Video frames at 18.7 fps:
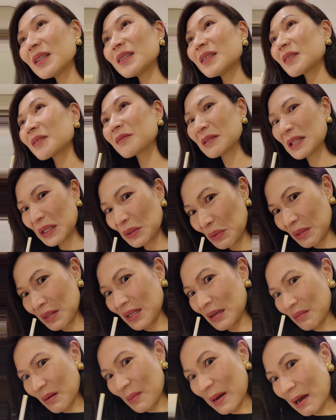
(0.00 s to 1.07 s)
disagree with
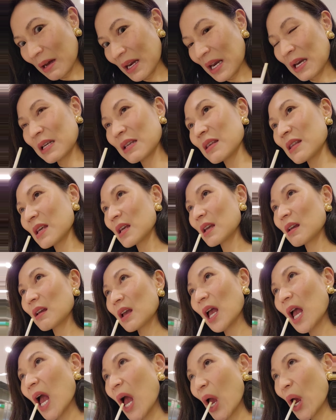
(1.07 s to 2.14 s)
them about anything.